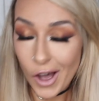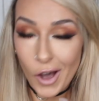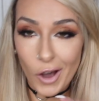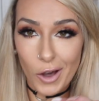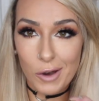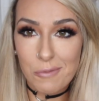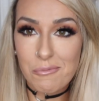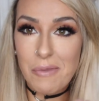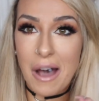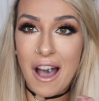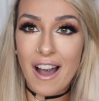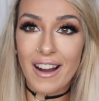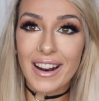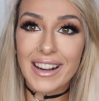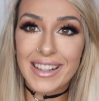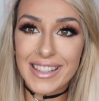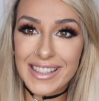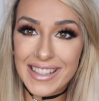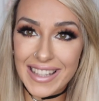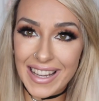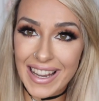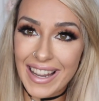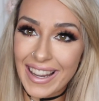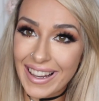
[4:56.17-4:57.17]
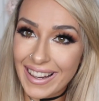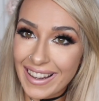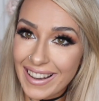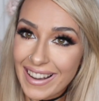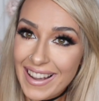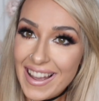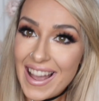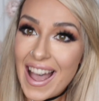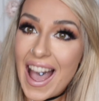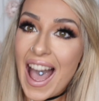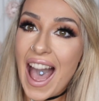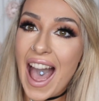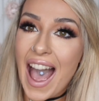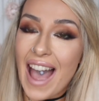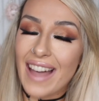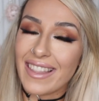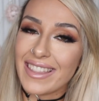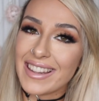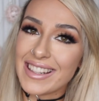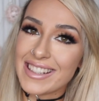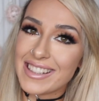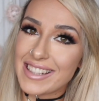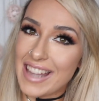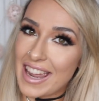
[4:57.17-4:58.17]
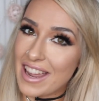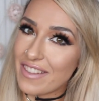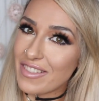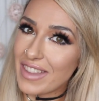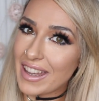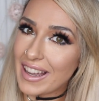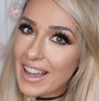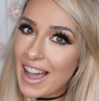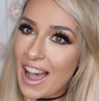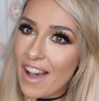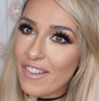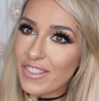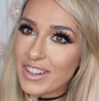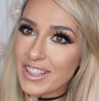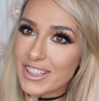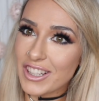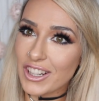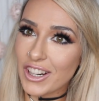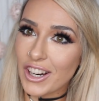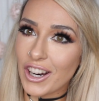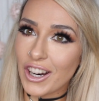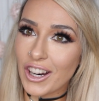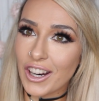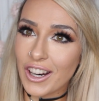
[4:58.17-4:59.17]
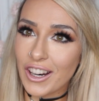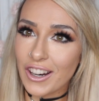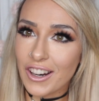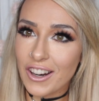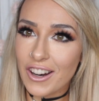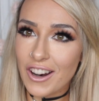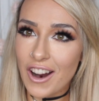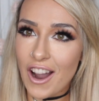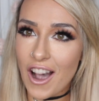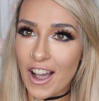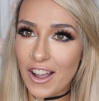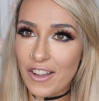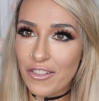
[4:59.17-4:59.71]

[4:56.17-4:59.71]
unboxing and the same thing happened to her her